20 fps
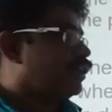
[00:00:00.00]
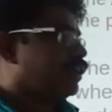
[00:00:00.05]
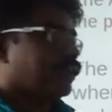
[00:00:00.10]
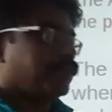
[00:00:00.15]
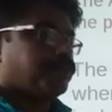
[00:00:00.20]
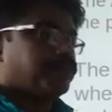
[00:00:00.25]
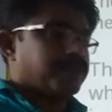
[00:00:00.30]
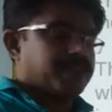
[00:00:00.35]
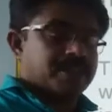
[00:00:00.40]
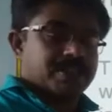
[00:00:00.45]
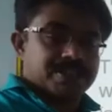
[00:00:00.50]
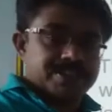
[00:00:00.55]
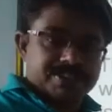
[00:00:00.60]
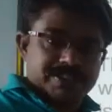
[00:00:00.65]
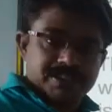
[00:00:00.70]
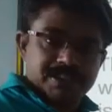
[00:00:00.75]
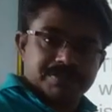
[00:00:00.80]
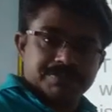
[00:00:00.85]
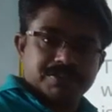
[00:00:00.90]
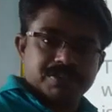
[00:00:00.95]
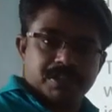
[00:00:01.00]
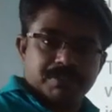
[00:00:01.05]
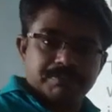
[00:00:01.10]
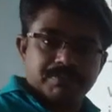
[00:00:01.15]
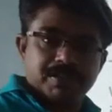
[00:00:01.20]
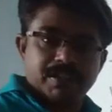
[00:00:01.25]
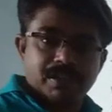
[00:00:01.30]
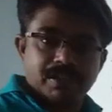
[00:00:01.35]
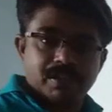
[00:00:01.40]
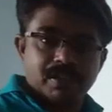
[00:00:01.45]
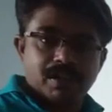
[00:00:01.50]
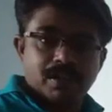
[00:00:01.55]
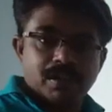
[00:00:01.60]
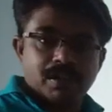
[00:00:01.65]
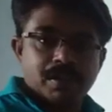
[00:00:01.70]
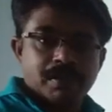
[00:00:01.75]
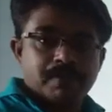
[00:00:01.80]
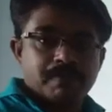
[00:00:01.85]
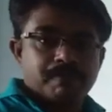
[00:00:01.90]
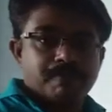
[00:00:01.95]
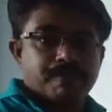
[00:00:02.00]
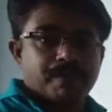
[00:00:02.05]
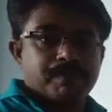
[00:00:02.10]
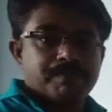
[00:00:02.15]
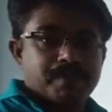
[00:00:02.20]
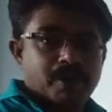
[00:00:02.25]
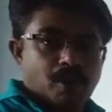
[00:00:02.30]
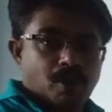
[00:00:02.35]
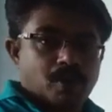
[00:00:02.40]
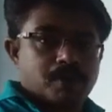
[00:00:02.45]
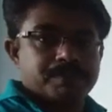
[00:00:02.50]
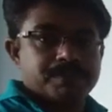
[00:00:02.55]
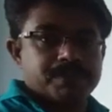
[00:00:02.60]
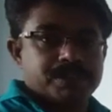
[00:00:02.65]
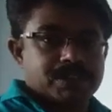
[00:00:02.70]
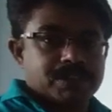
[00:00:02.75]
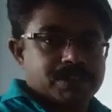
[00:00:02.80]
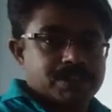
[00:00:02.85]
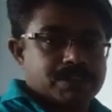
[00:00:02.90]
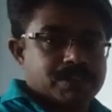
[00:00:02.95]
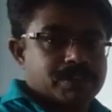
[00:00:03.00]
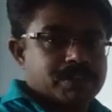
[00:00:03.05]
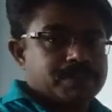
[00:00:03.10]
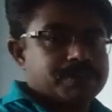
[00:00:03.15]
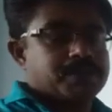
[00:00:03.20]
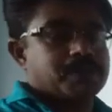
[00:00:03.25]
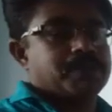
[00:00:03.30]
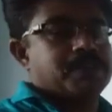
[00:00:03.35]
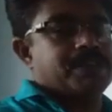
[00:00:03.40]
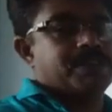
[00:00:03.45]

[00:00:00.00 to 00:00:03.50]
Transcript: If it receives something from the object, so it